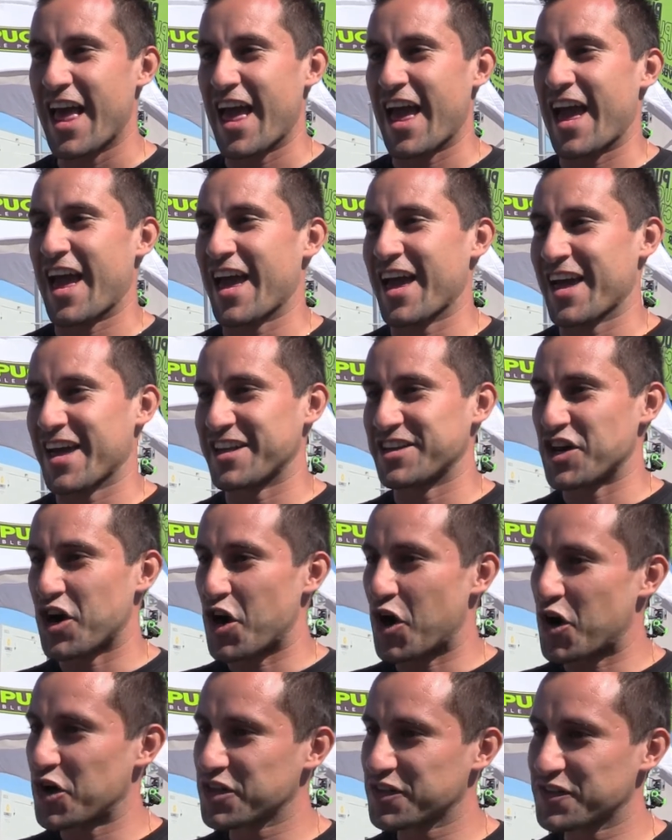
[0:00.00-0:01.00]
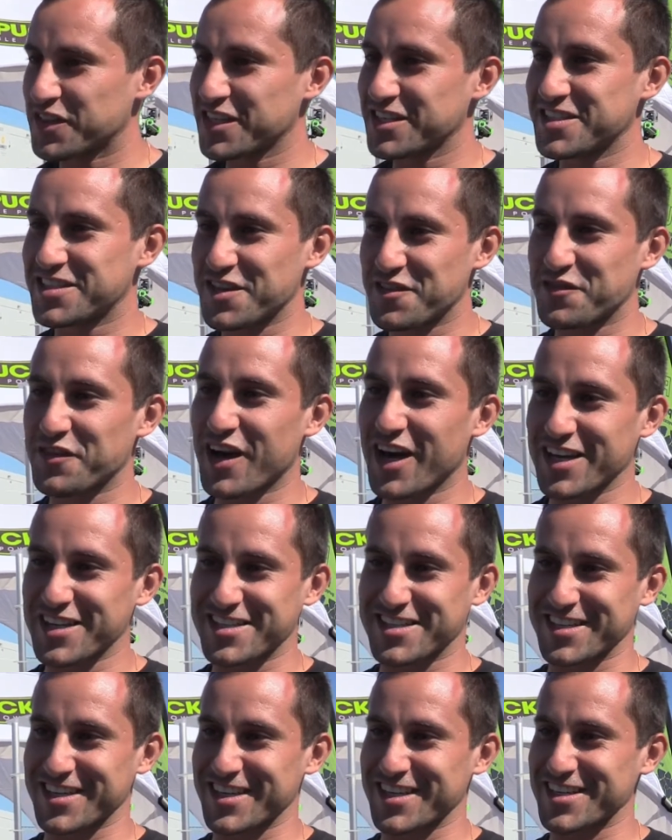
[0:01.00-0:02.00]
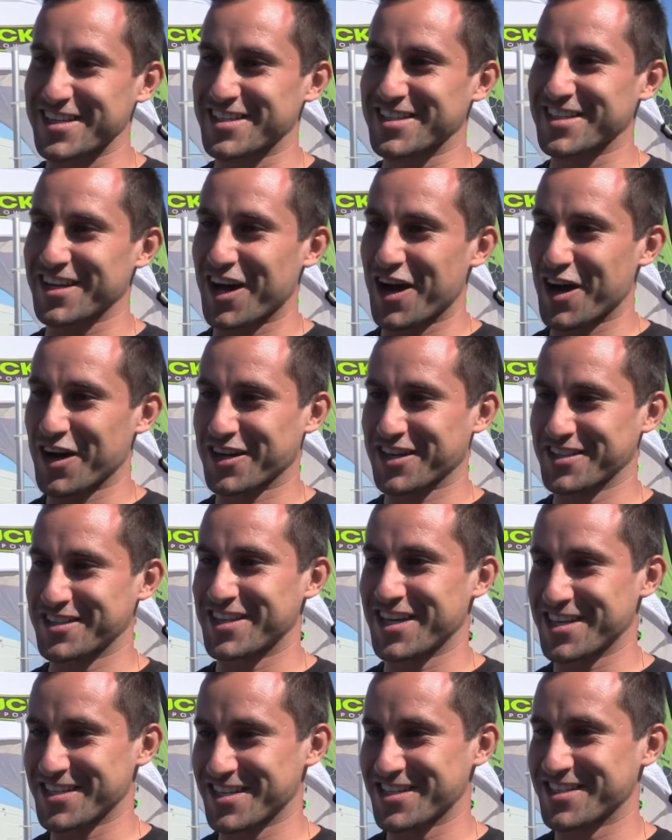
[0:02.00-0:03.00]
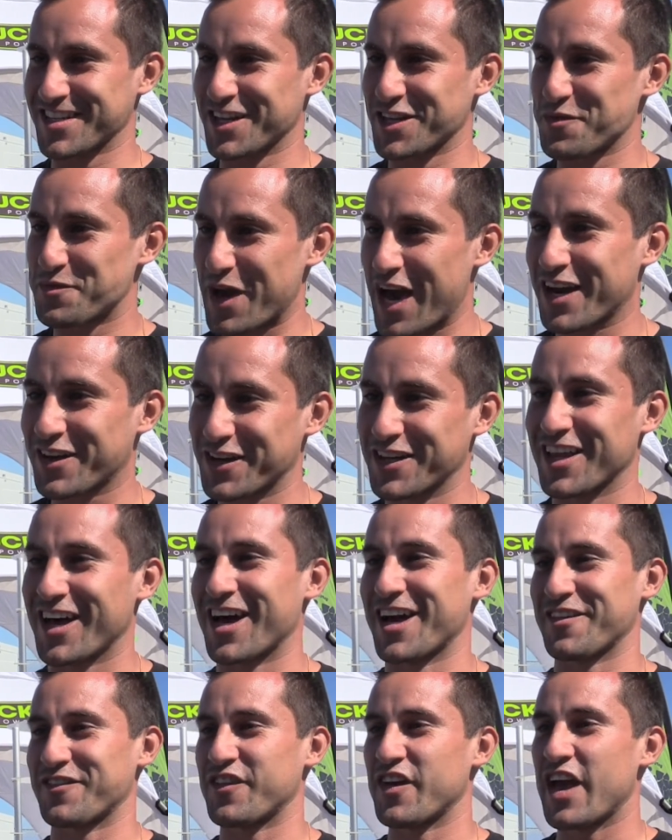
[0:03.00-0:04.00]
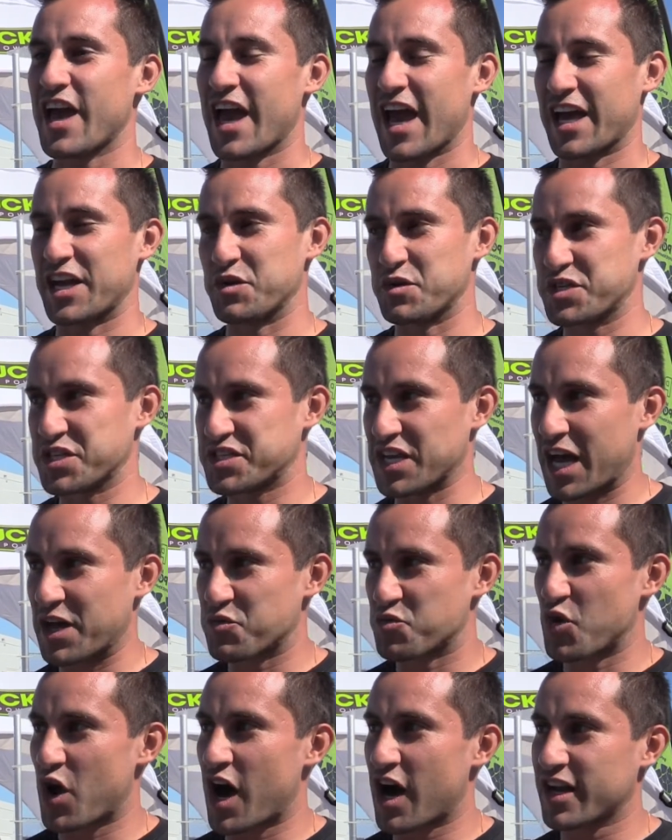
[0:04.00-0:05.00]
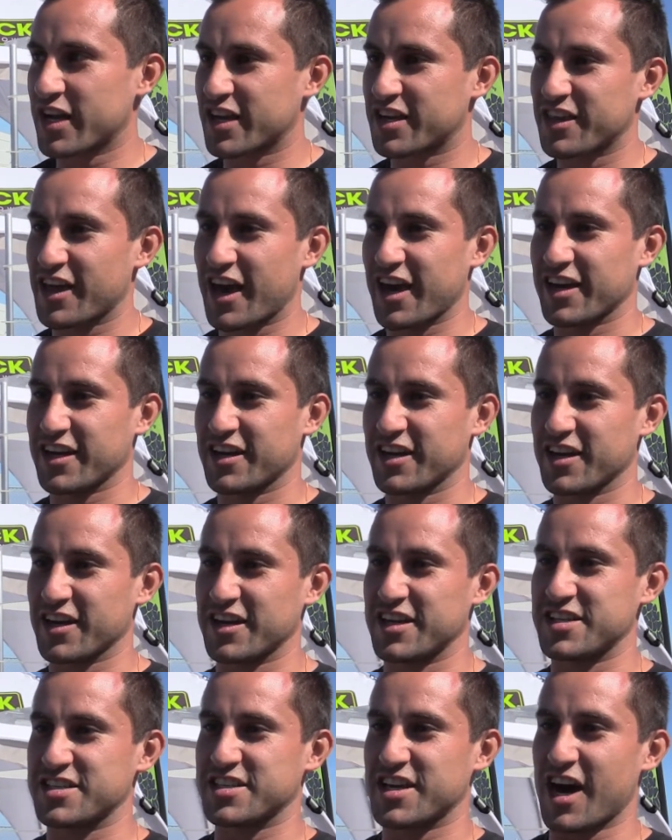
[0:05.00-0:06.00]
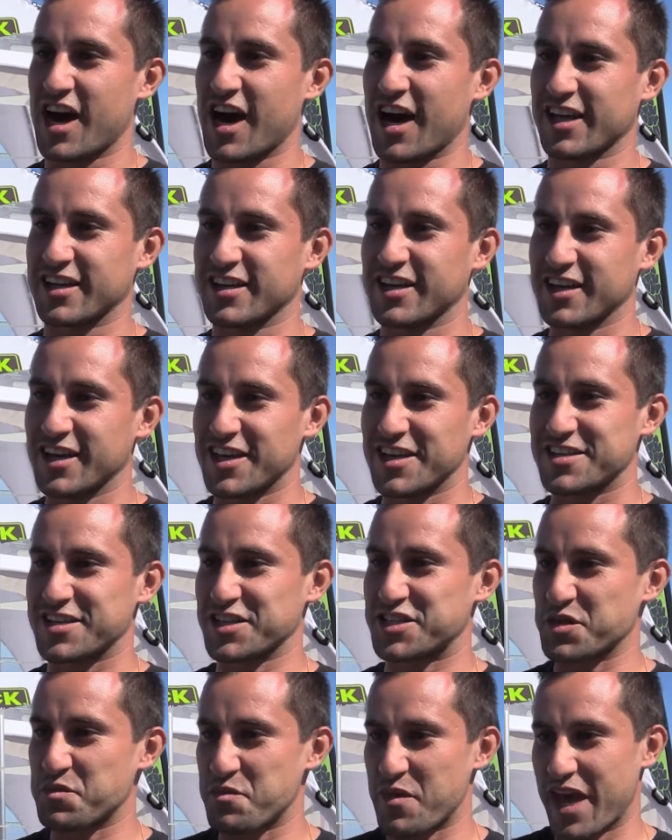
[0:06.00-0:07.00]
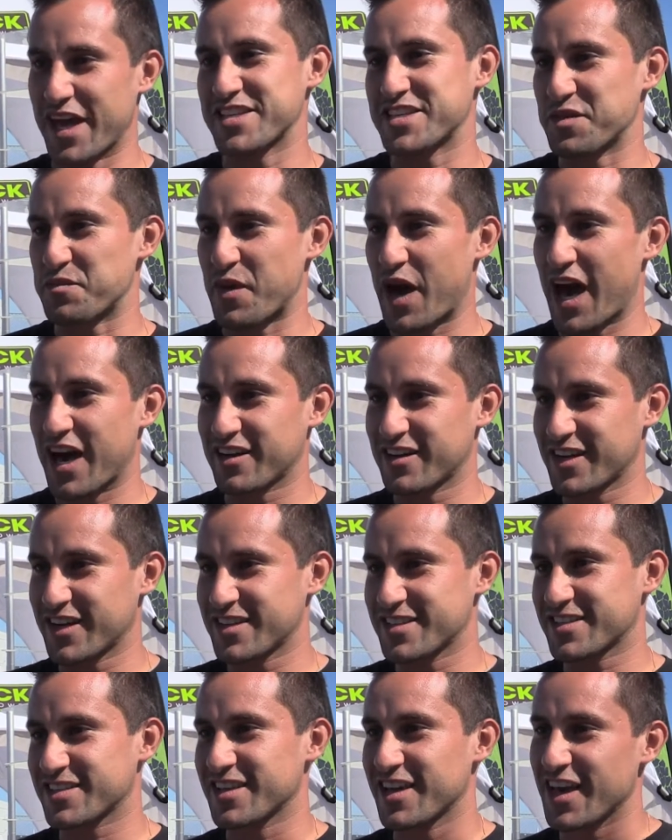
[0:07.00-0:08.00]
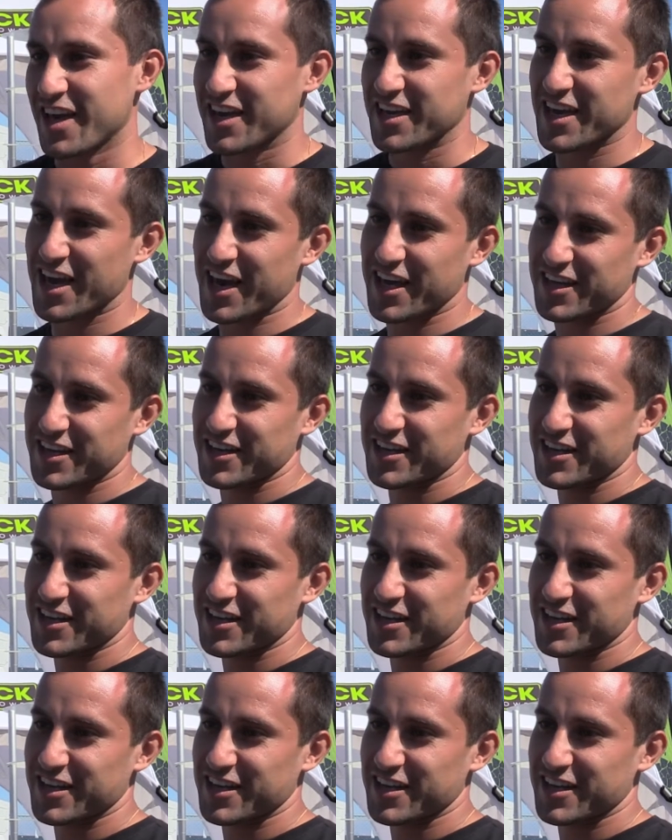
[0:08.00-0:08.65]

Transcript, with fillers: and all of these devices are contingent on the battery life. And it was just ironic that here he's got such amazing batteries, yet,